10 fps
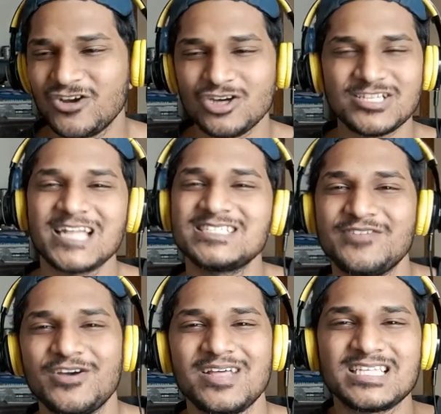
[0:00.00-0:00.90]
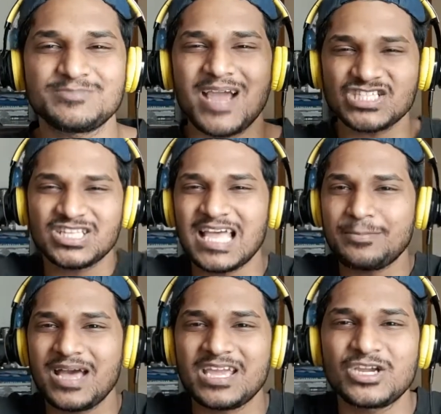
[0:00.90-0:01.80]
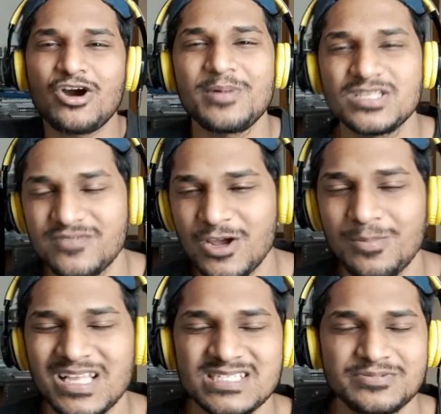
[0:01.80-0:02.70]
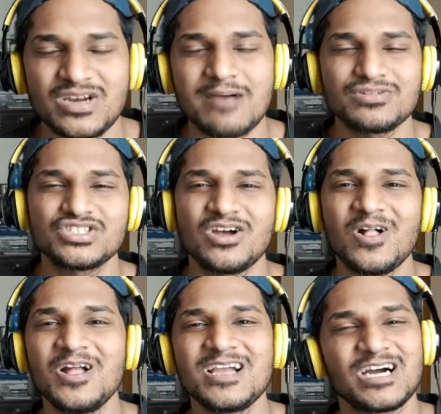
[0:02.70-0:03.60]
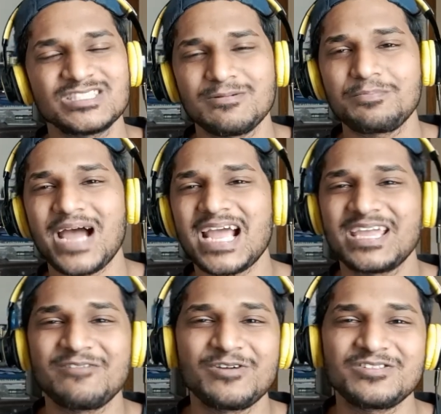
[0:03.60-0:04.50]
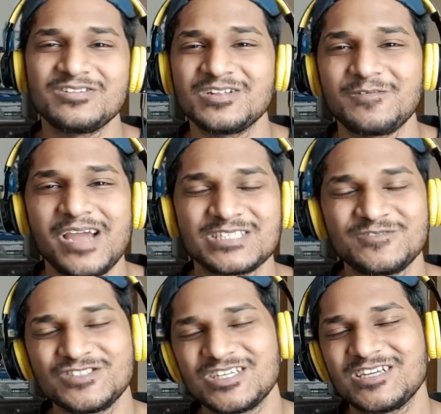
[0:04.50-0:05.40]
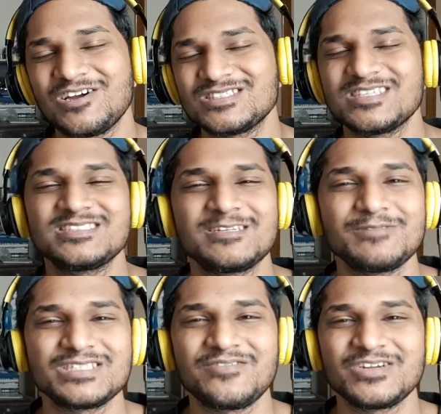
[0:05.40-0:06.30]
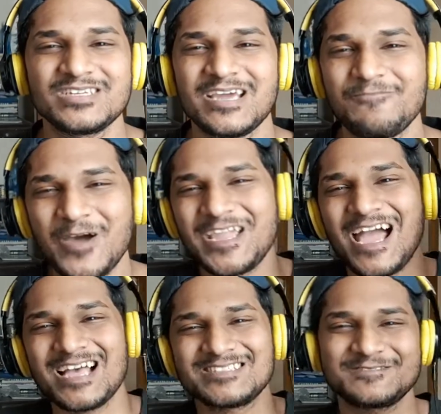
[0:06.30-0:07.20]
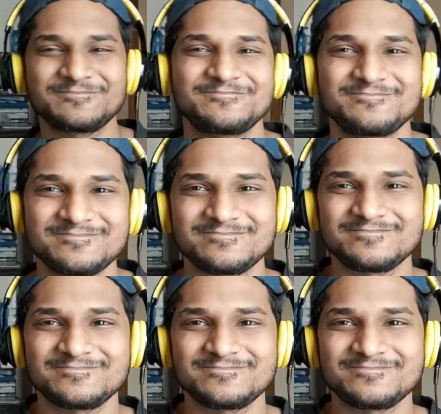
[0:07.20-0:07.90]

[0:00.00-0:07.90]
If you guys like this video, then smash the like button, comment this video, and please subscribe to the channel. Guys, we'll be back in with another reaction with this channel. Guys, so stop listening. Have a good day. Bye, guys.